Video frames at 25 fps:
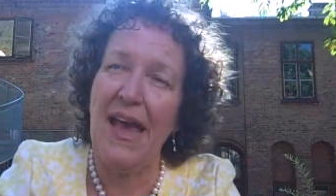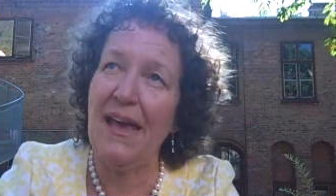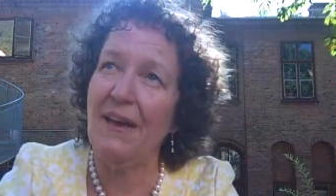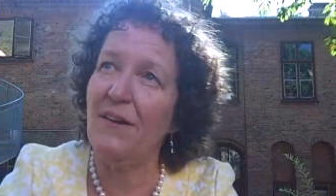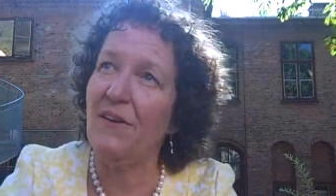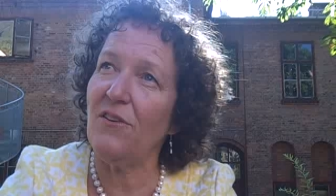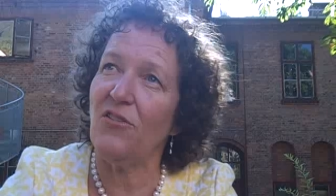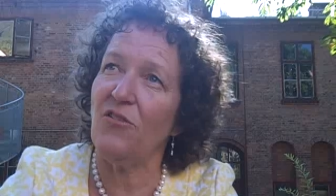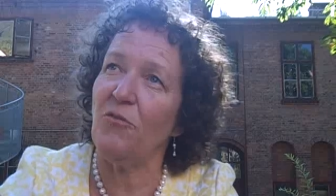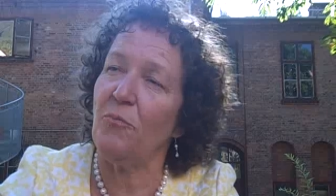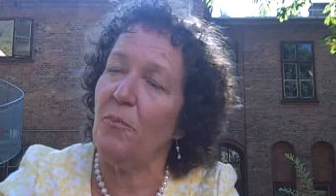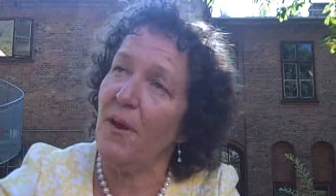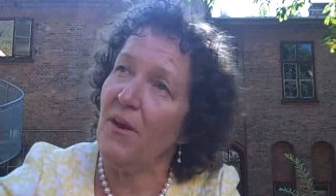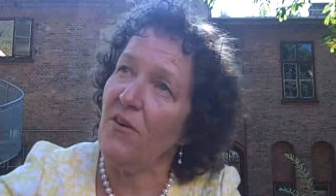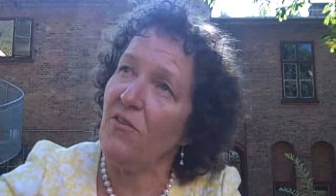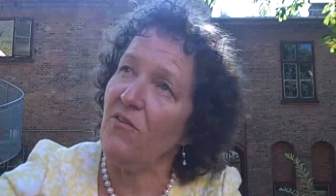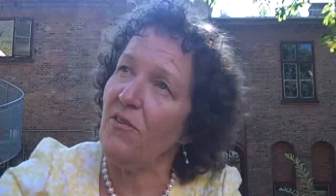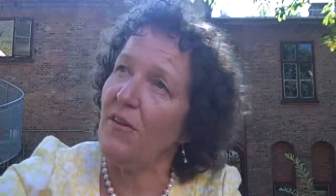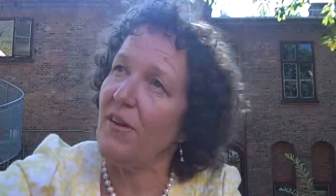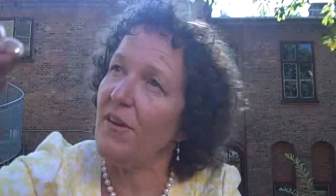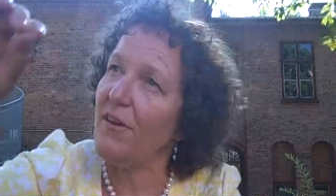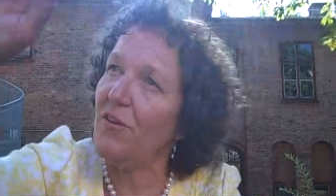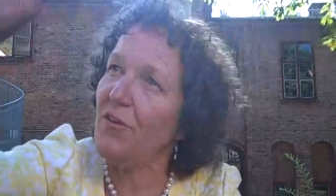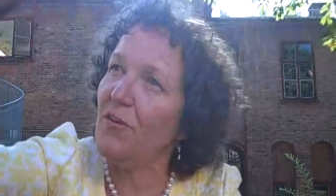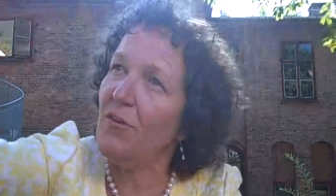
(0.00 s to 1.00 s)
and
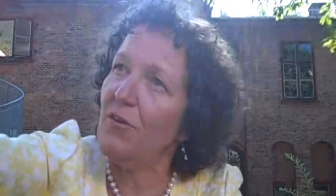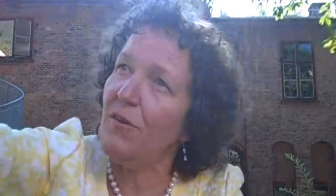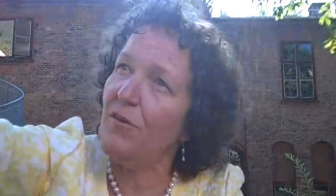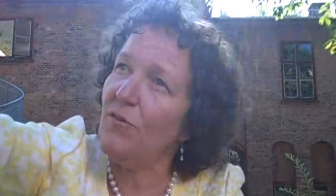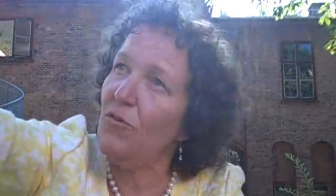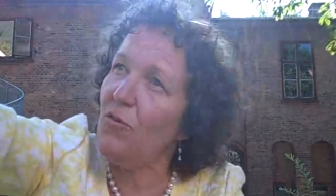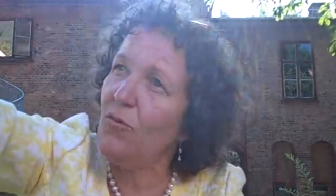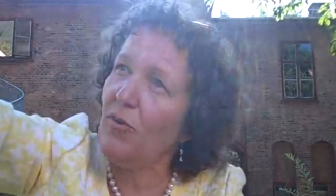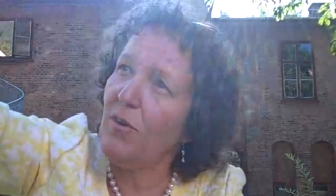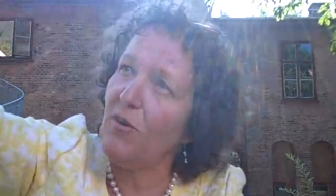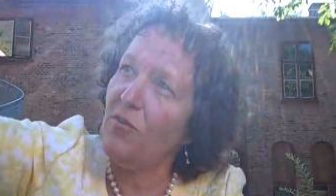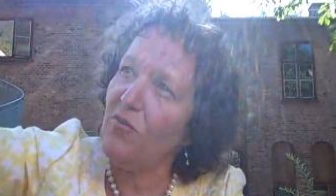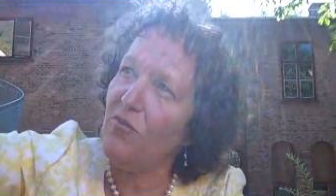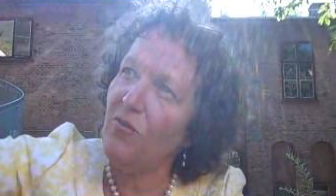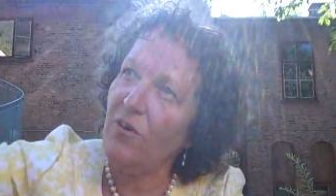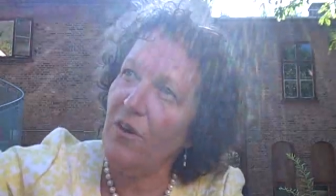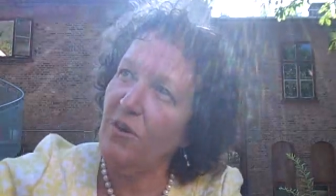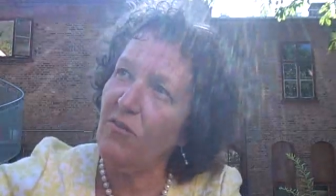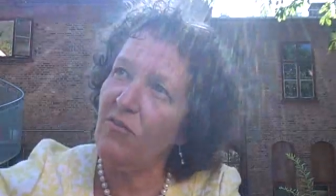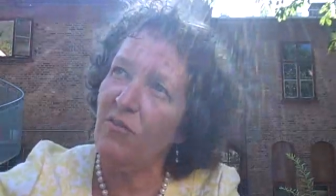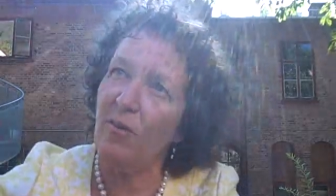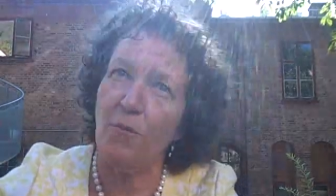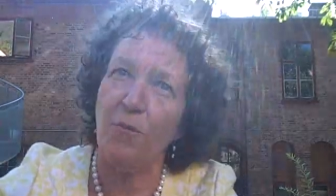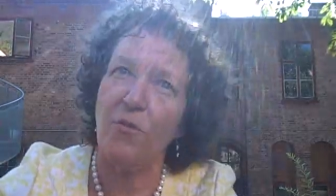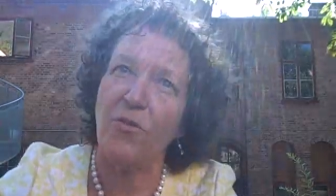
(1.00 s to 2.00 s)
especially you can
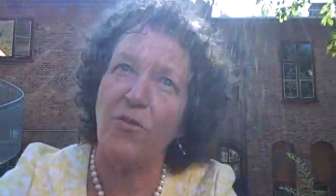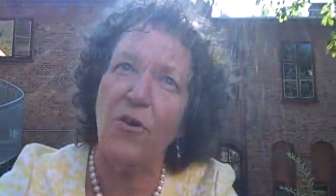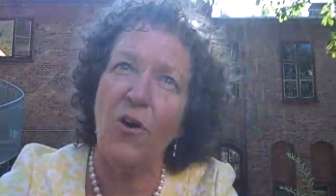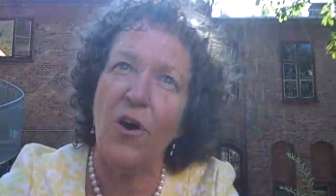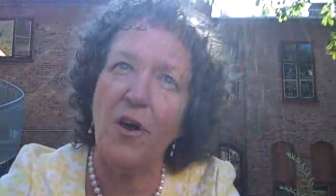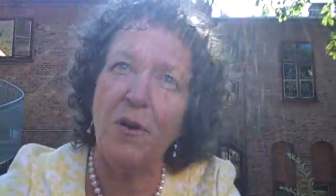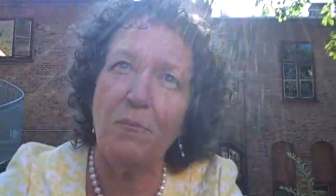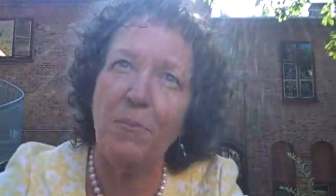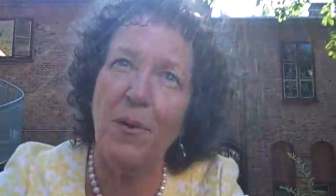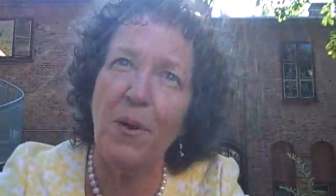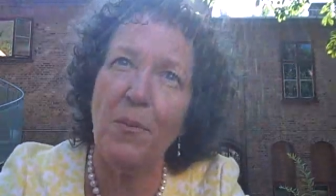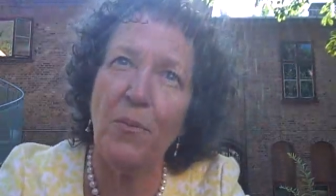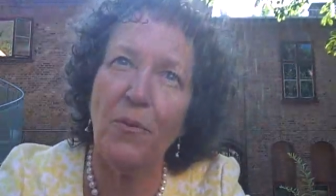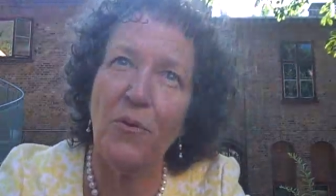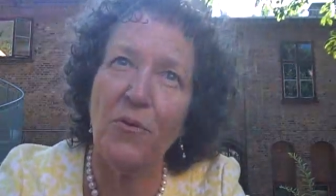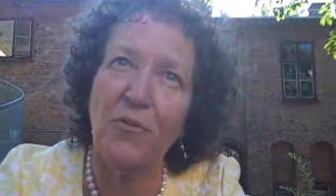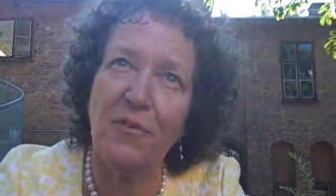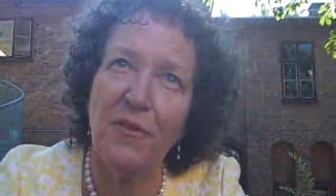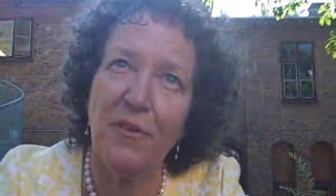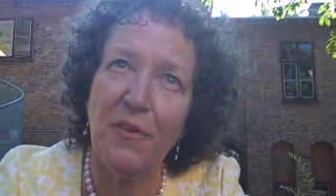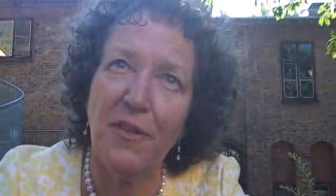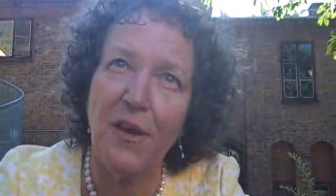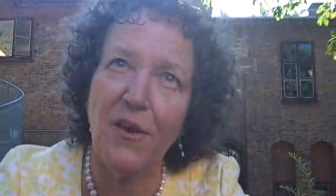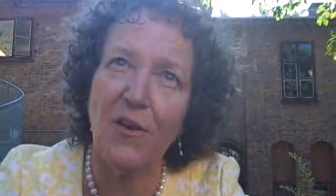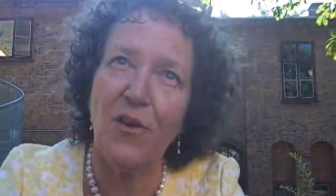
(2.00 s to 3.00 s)
see some thought
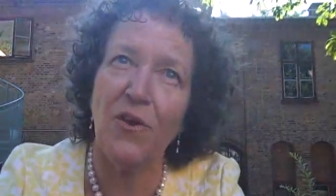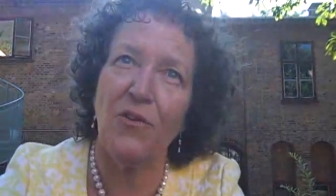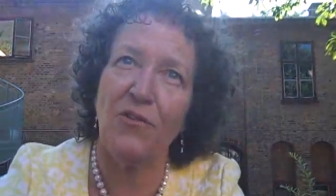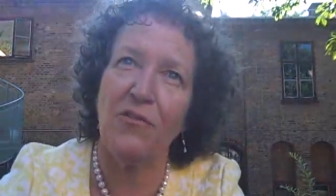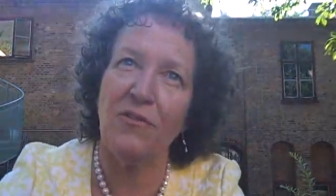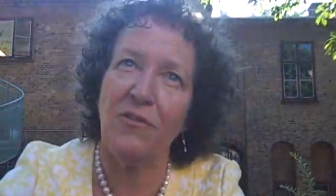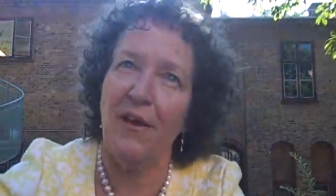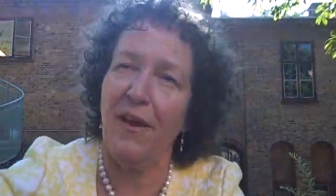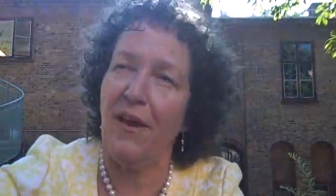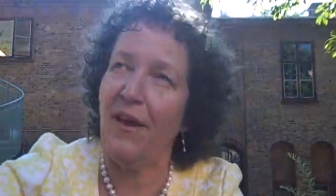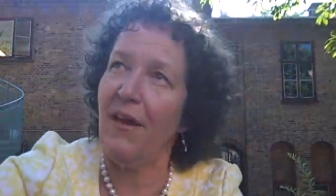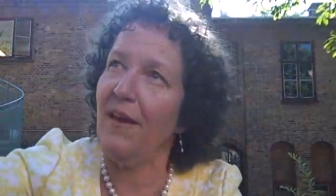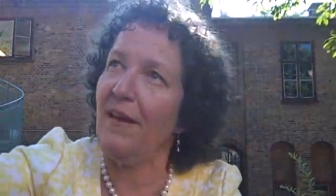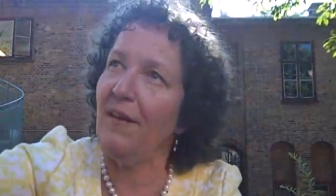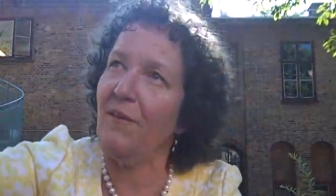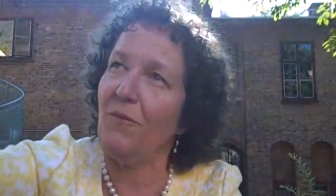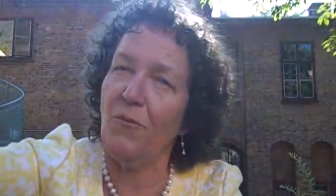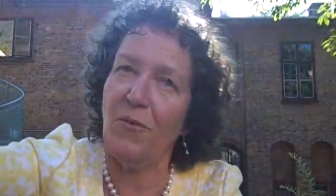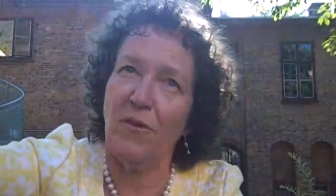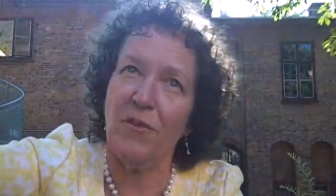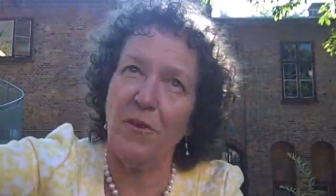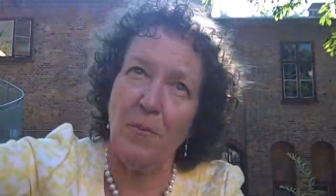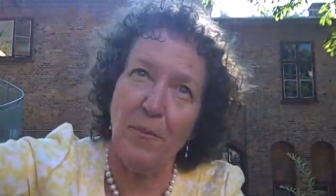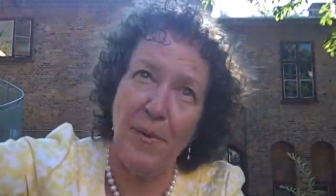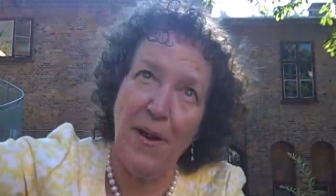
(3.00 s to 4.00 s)
bubbles in there saying,
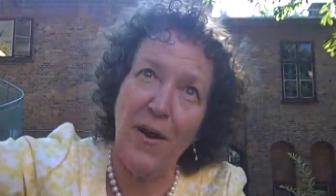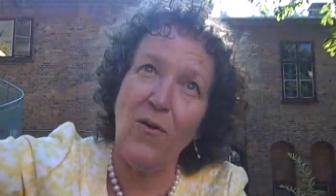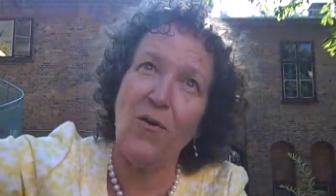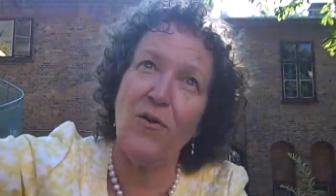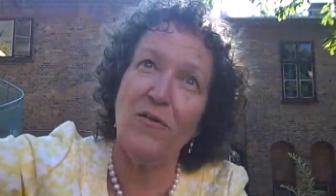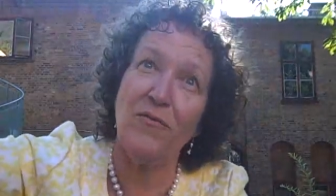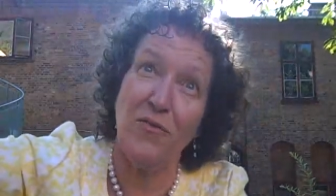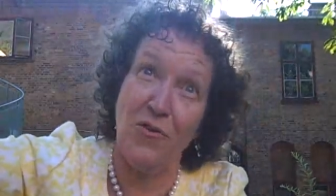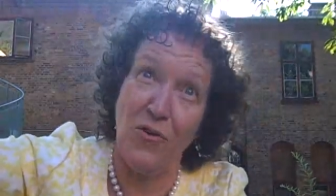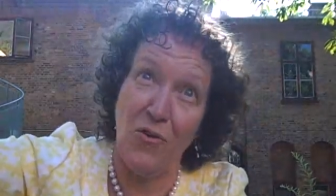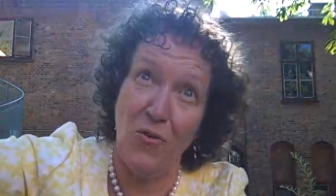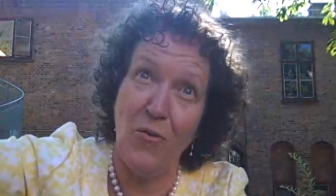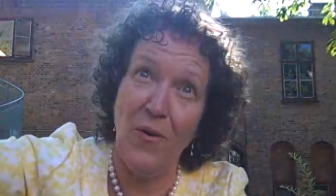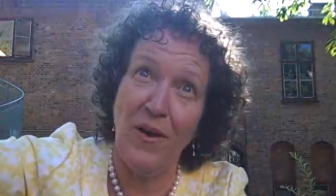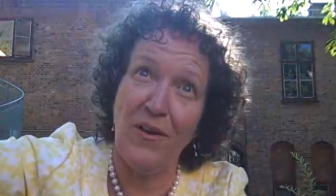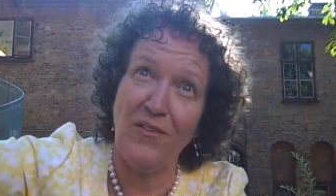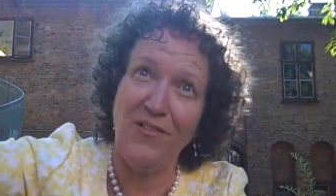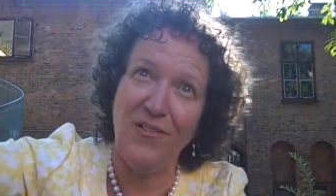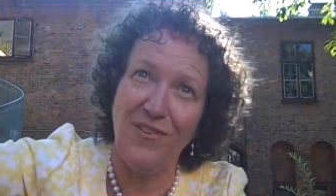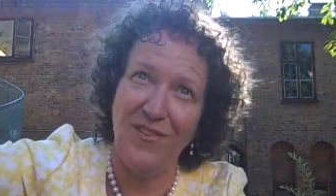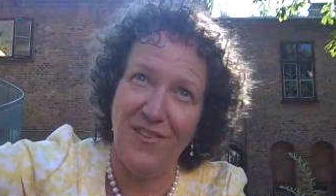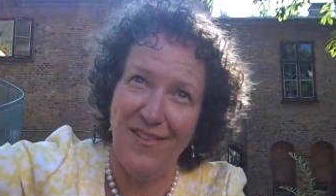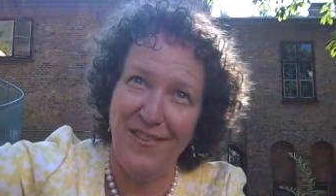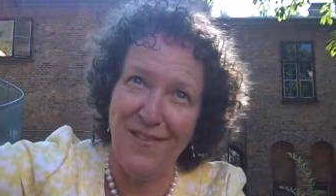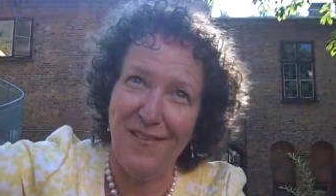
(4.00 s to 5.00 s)
with a powerful
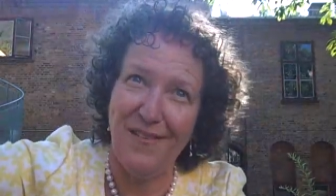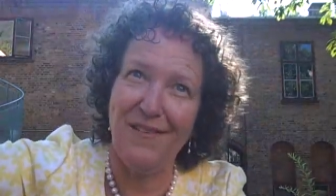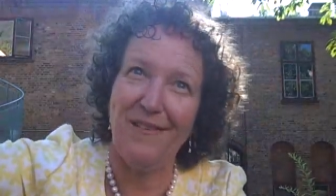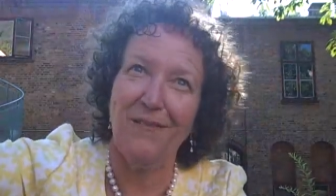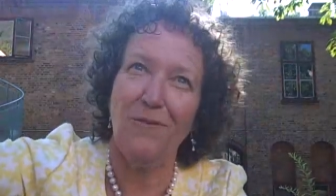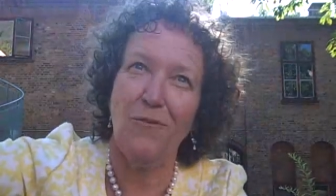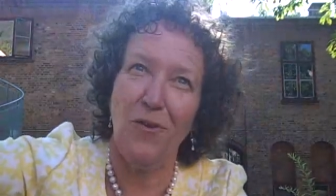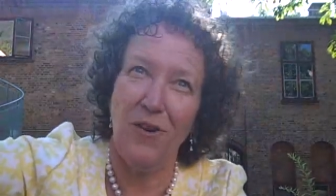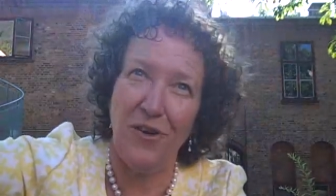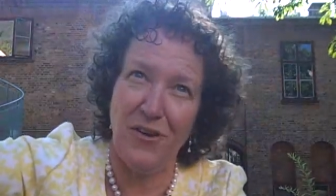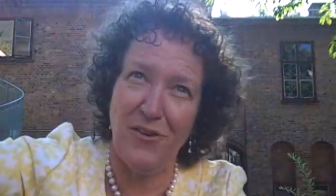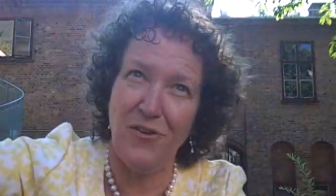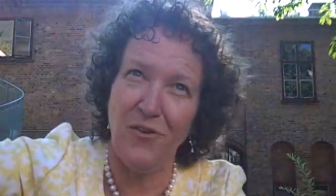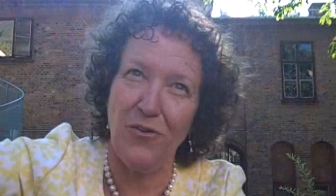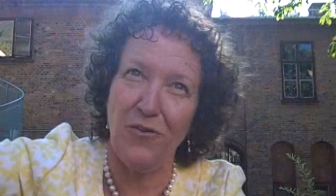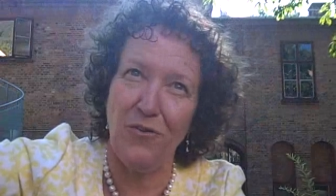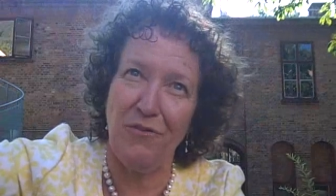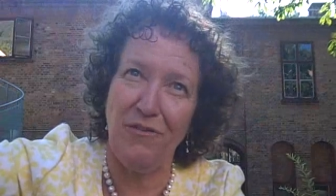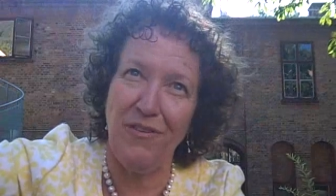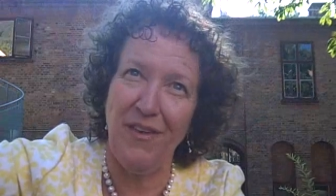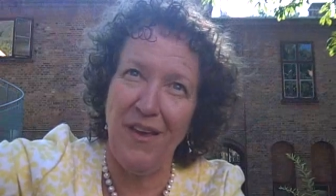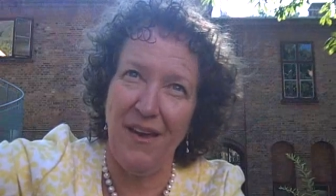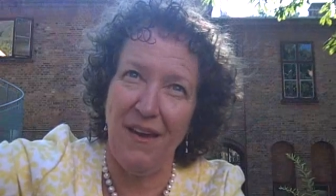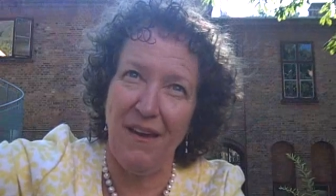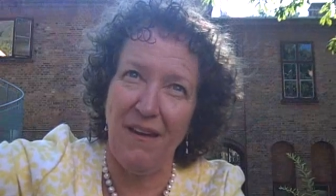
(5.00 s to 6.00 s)
question, what do you
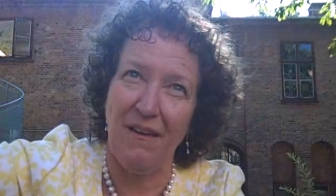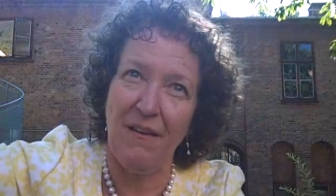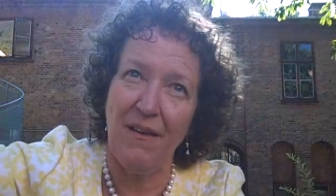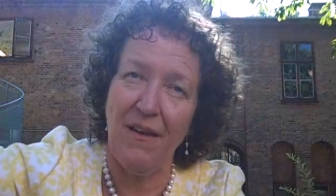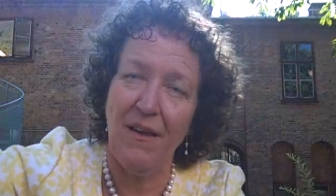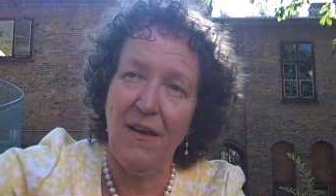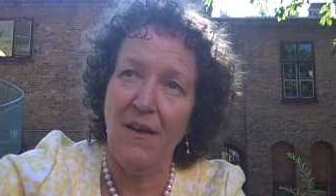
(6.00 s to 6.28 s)
think?